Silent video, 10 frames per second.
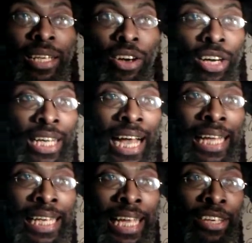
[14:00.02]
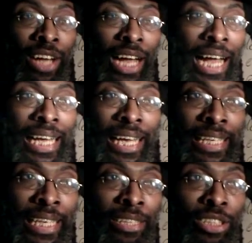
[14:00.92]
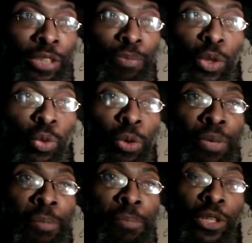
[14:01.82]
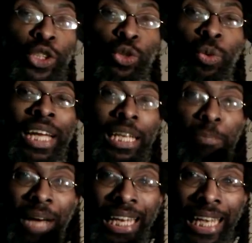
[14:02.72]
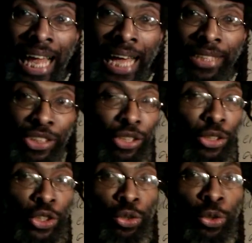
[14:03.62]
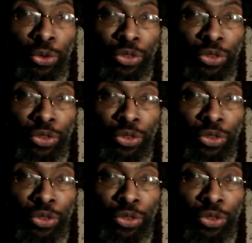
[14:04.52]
or Ganen or Aganint will be persuaded by logic or truth.